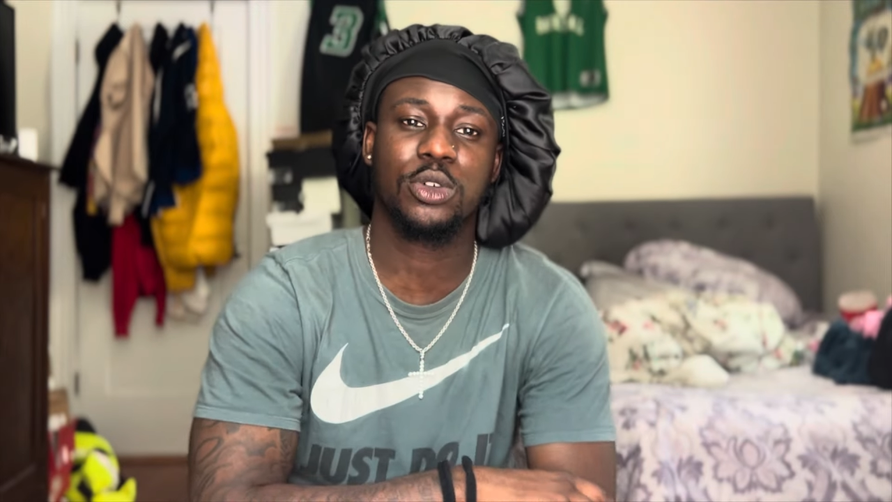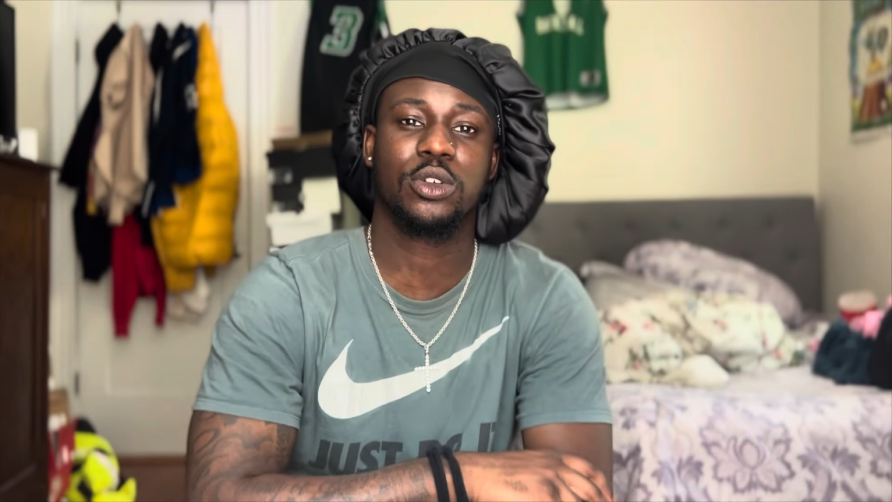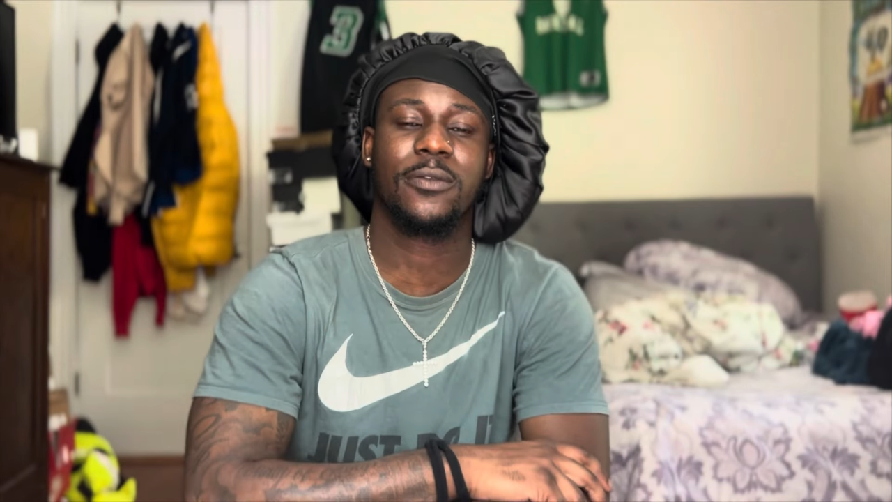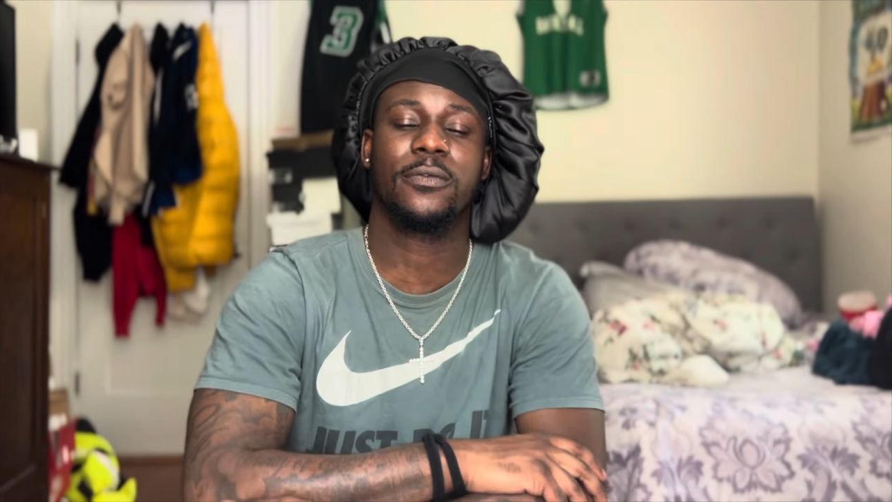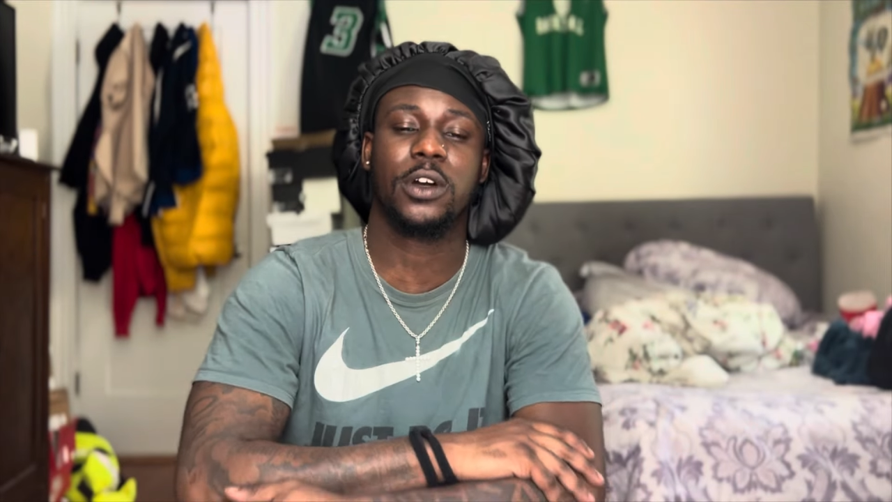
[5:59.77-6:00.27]
The
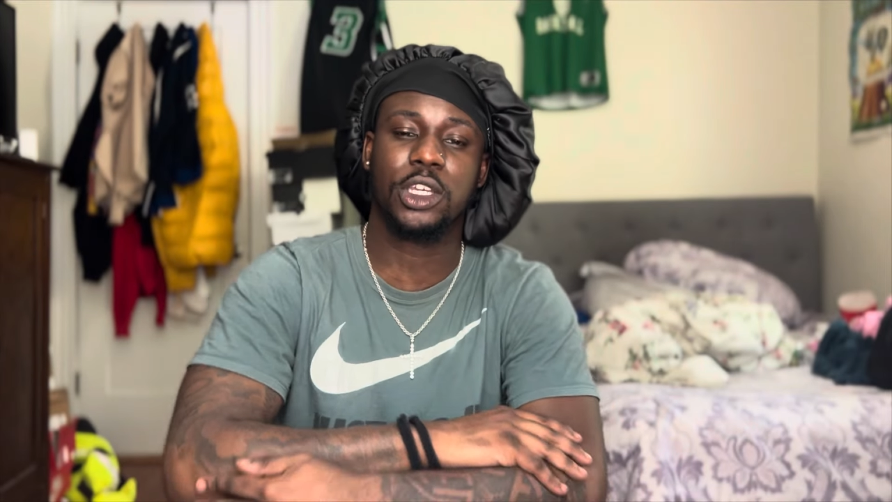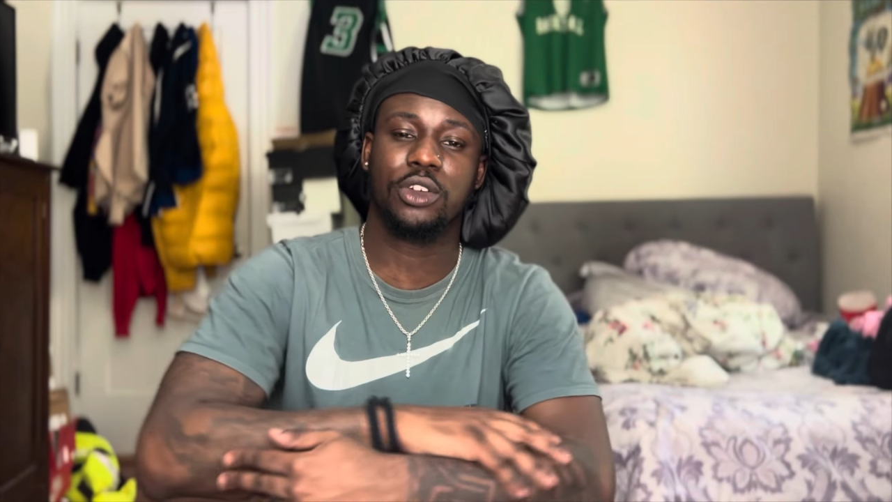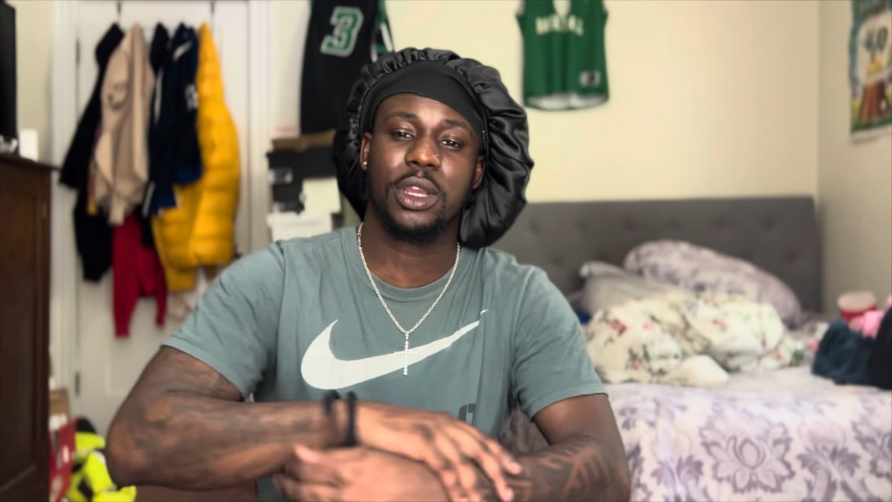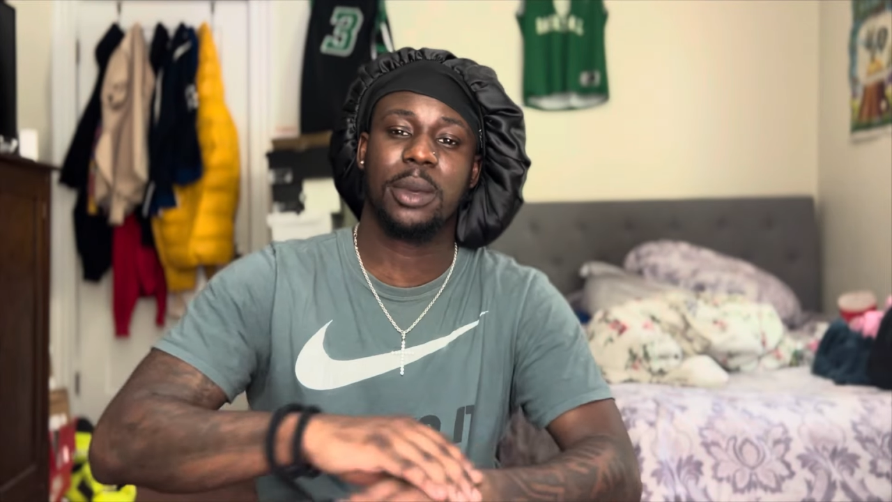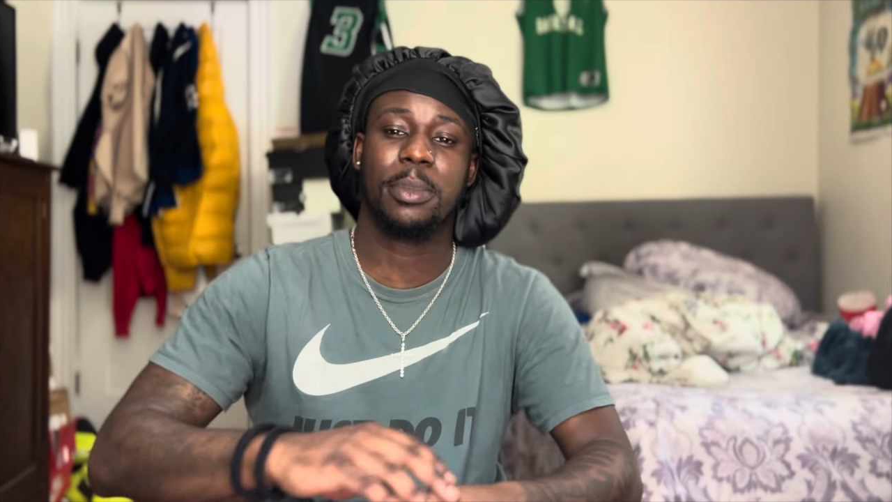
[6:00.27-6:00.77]
fucking
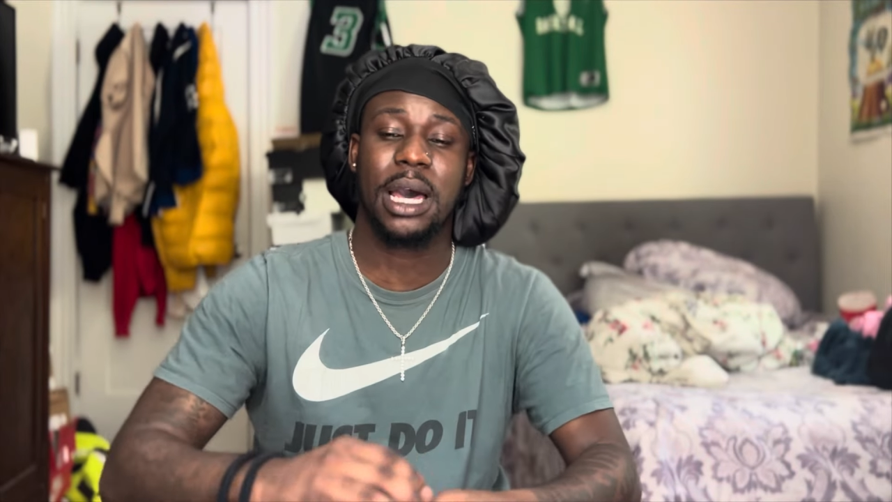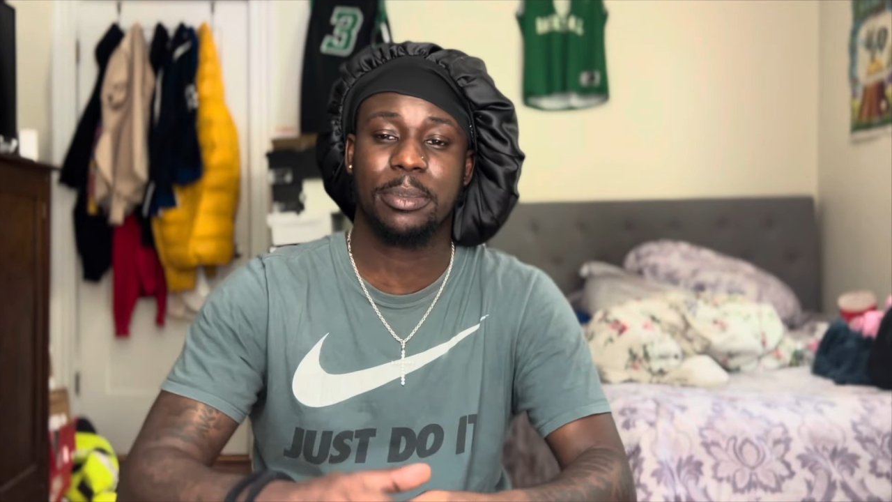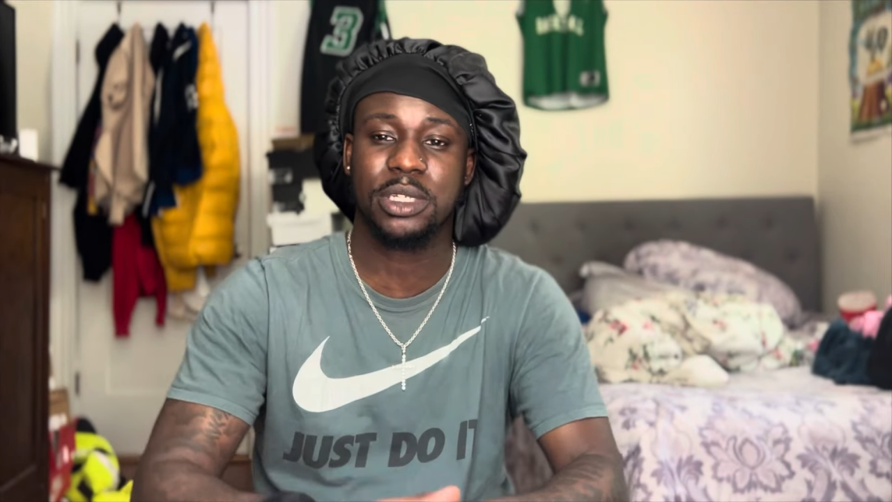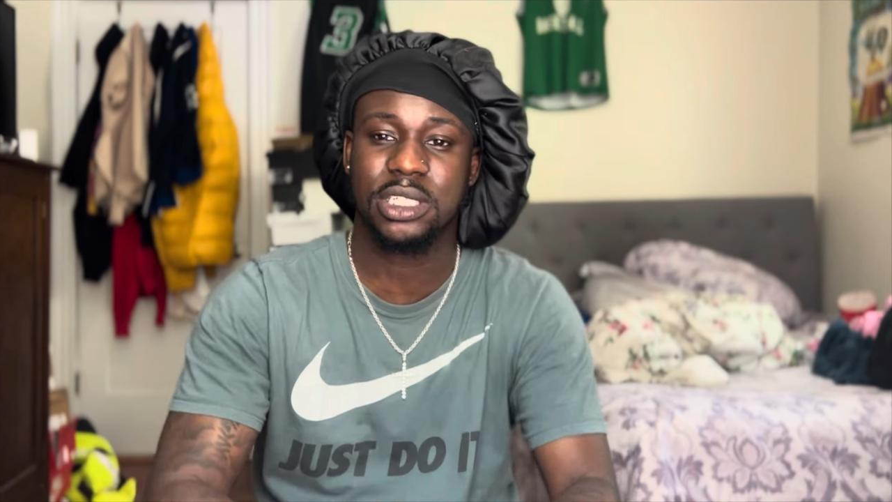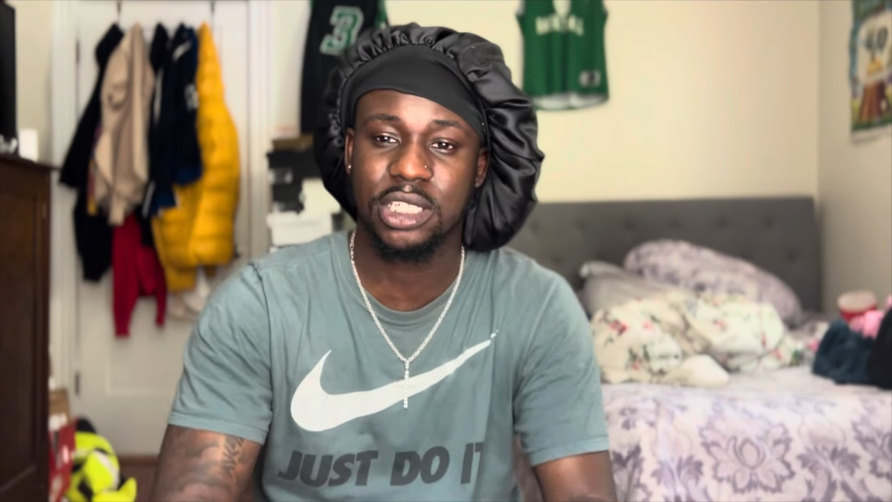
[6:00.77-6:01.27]

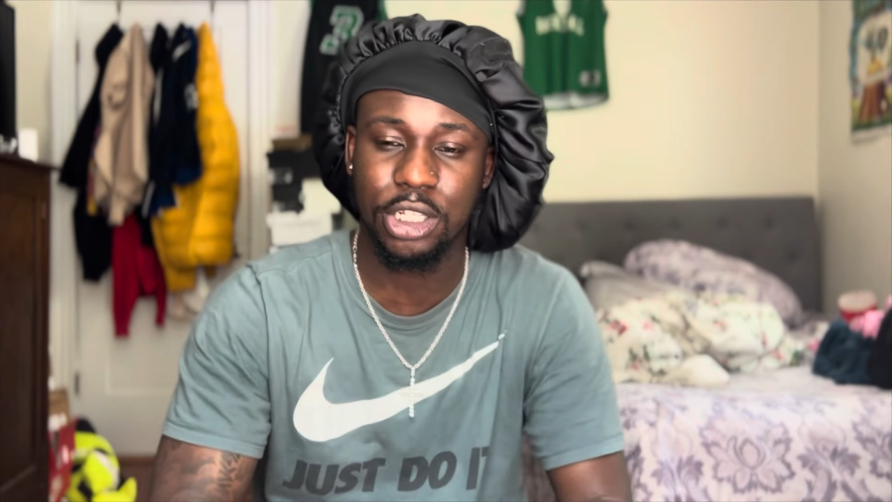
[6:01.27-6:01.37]
grandpoppies, nigga.